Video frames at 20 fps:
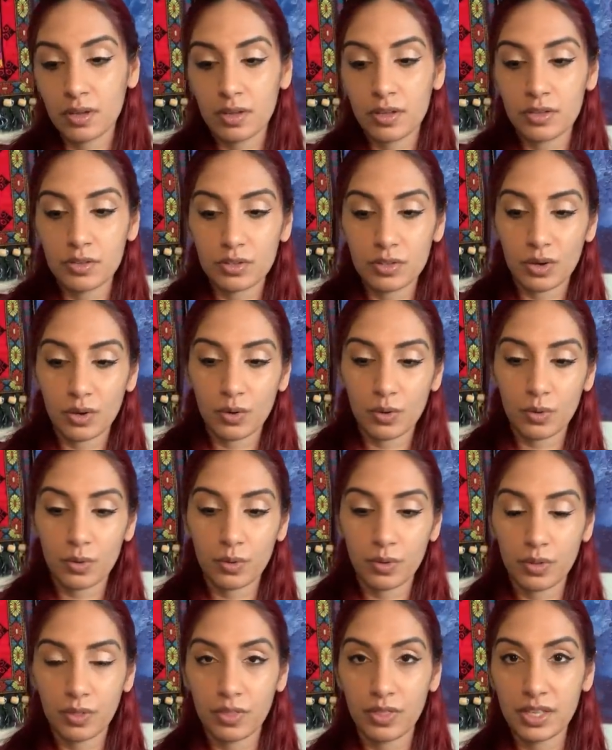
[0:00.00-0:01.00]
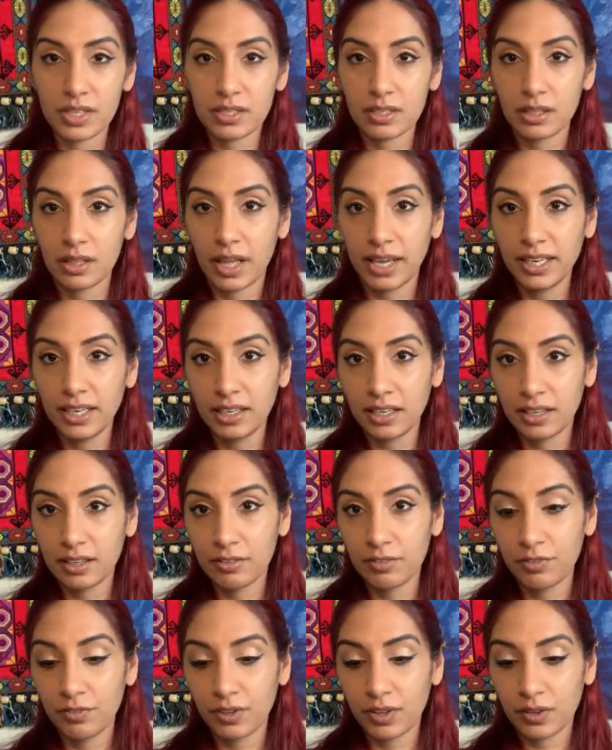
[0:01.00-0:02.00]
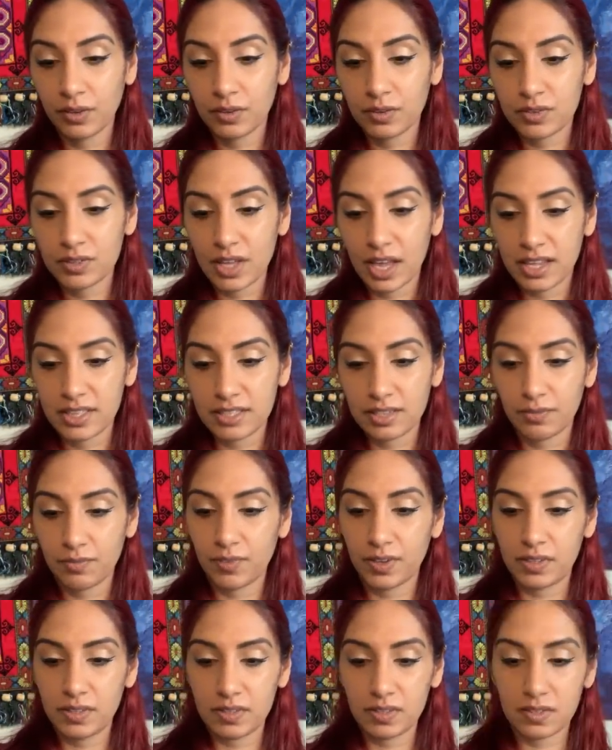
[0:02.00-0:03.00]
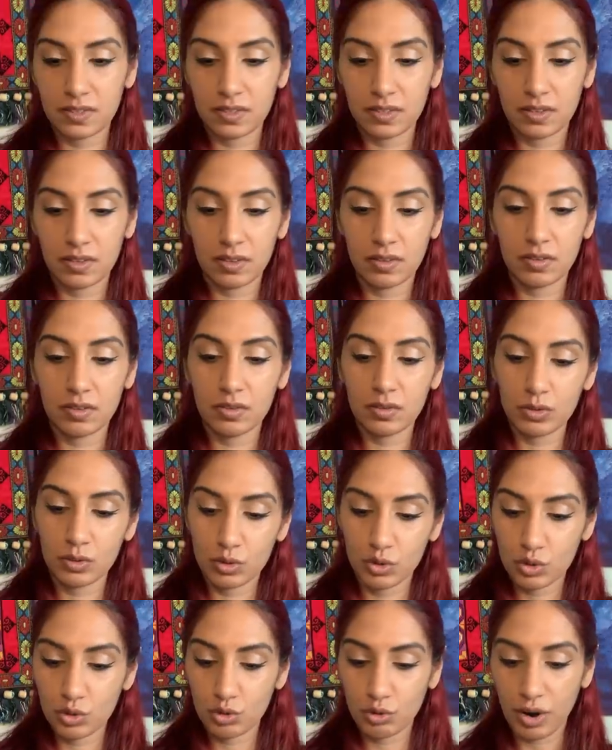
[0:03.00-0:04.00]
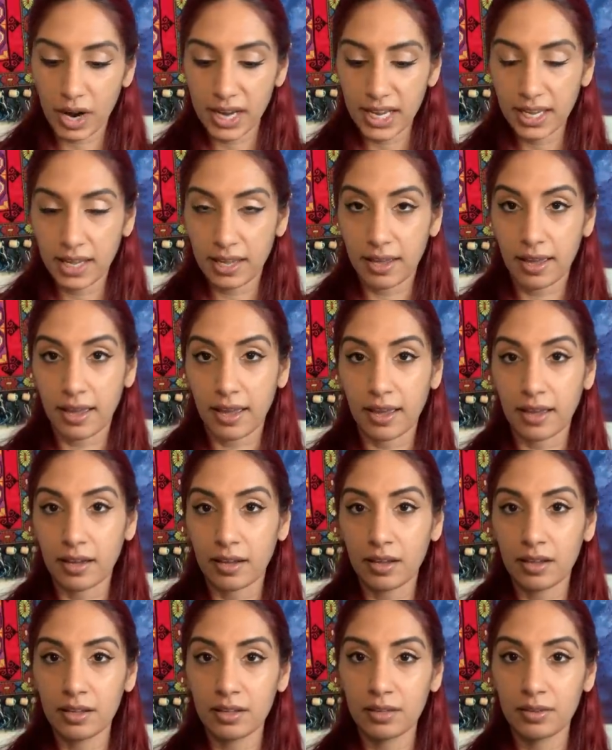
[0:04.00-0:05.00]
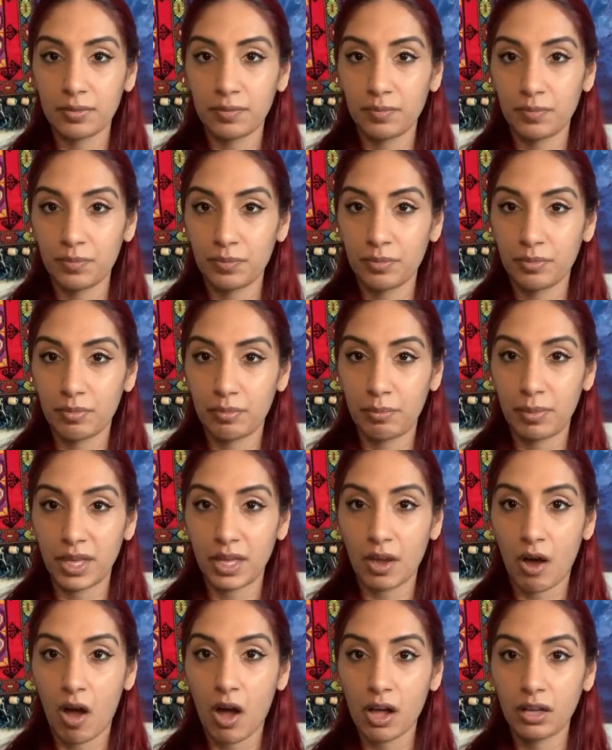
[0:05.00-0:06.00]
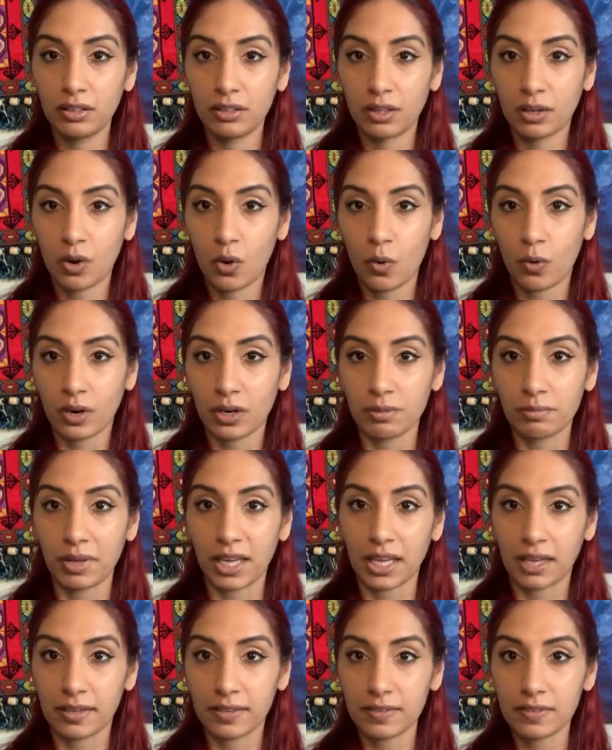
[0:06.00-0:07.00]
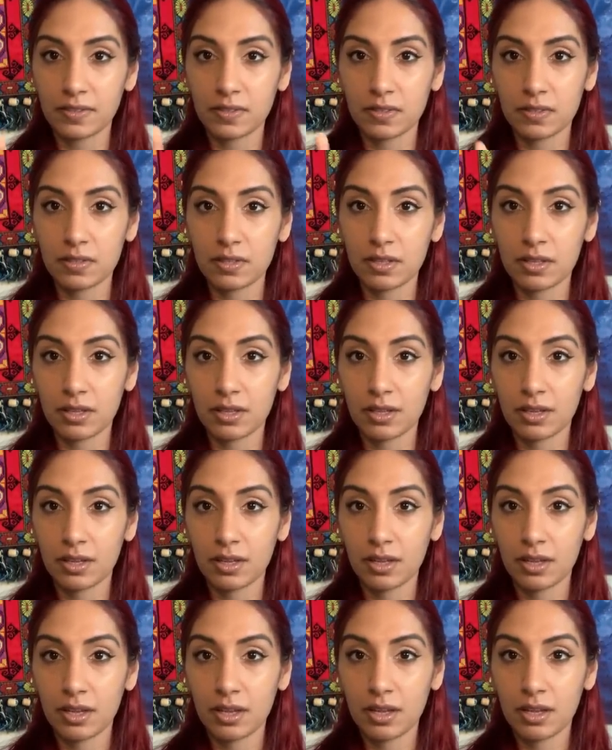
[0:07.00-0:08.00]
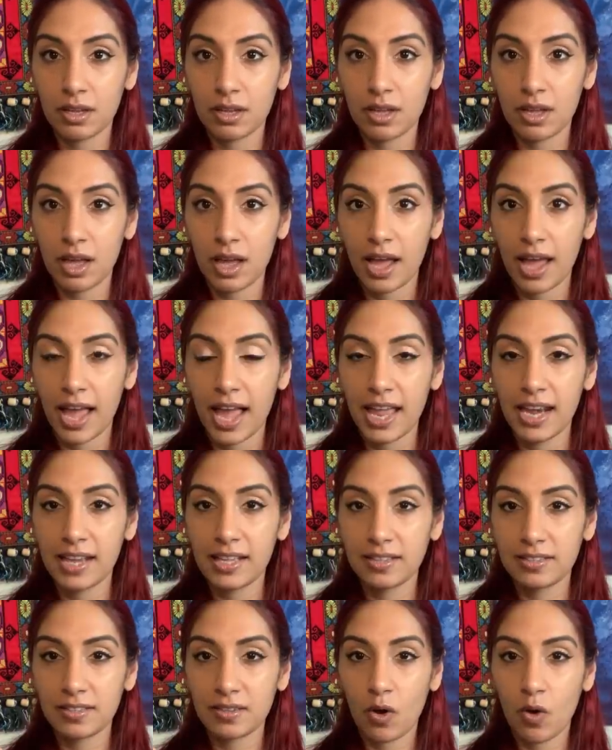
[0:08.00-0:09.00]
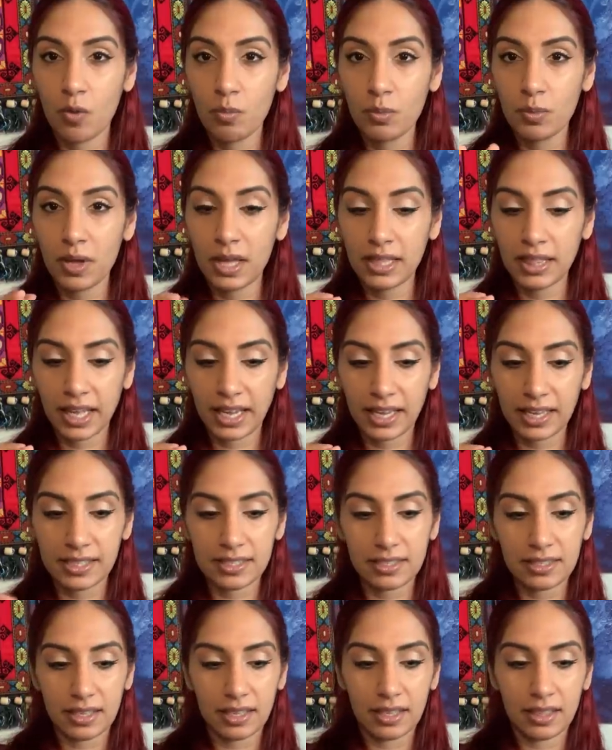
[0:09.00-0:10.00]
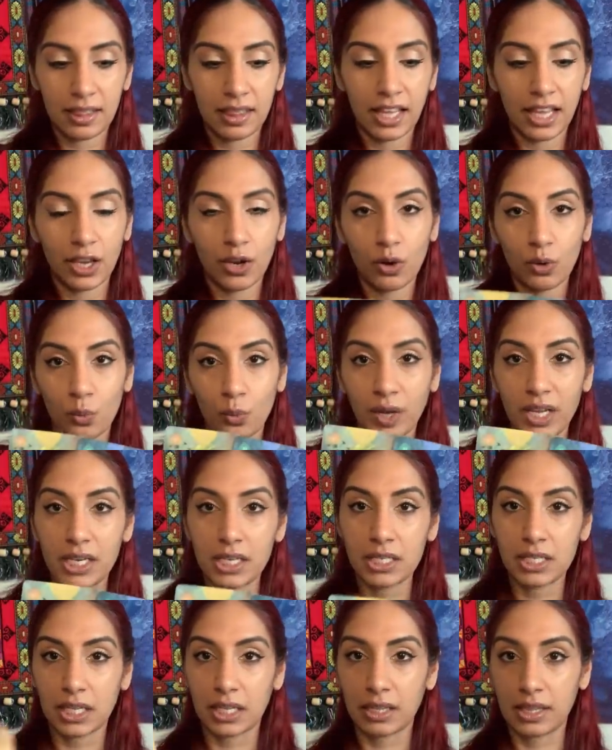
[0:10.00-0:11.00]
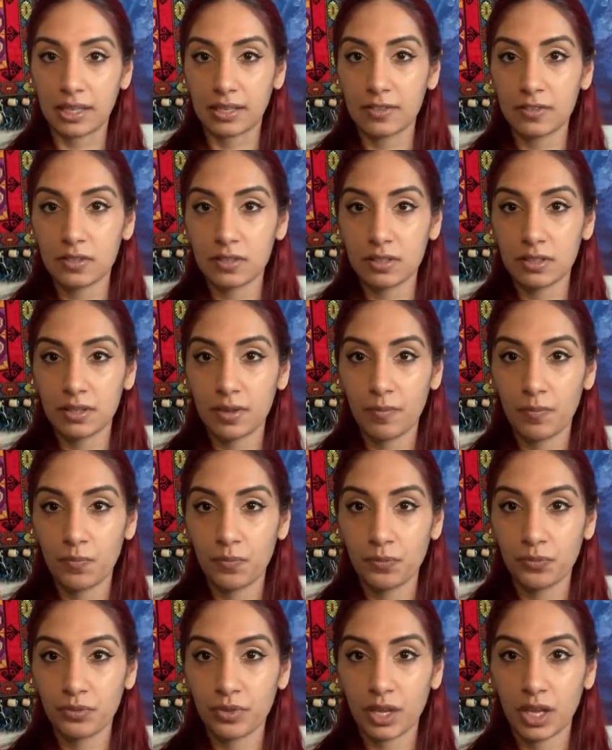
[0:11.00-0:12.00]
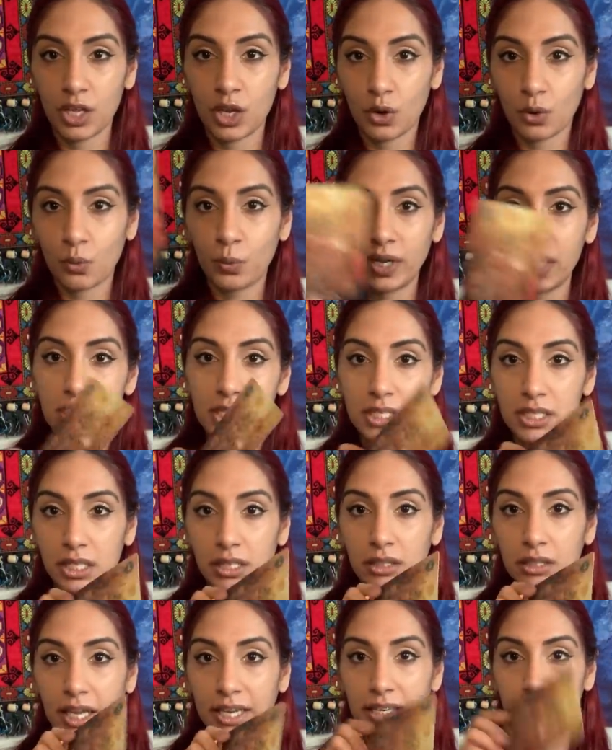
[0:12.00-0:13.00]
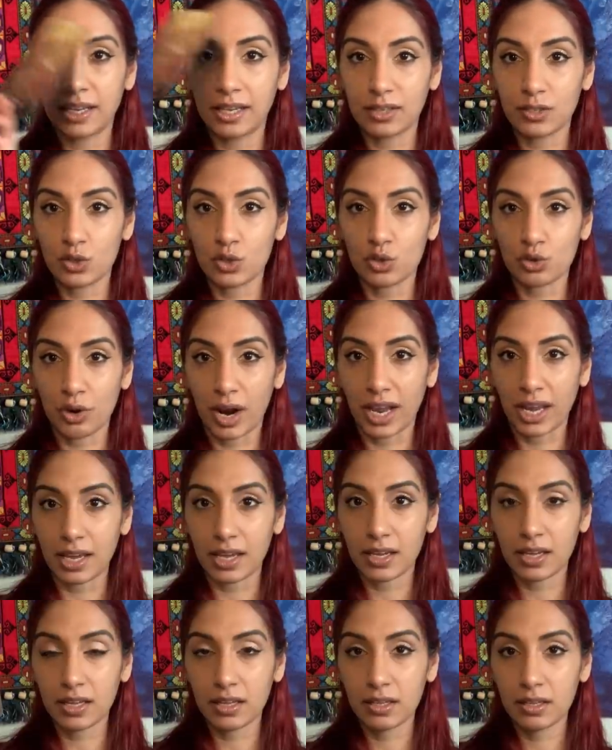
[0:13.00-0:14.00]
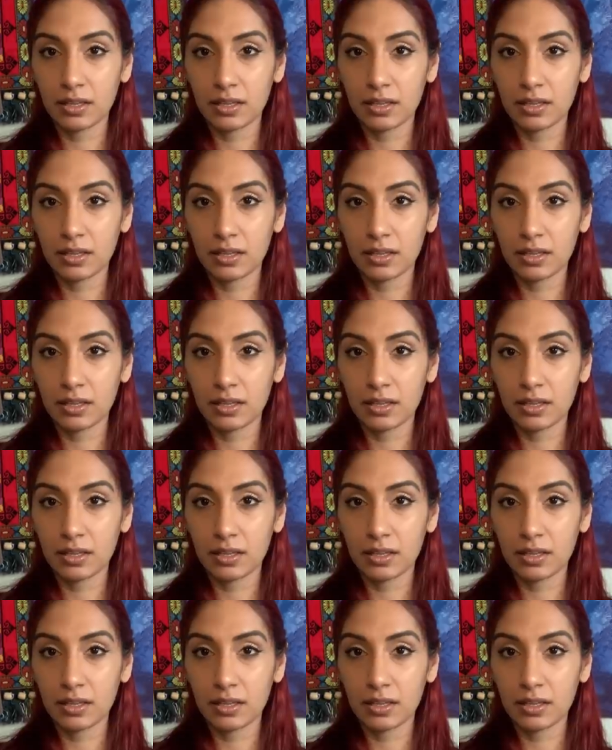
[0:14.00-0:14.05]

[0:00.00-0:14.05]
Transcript: So this lightning feels as if it's striking beyond the corn maze, and it's almost, it's like, it's like you're witnessing this. You're witnessing lightning strike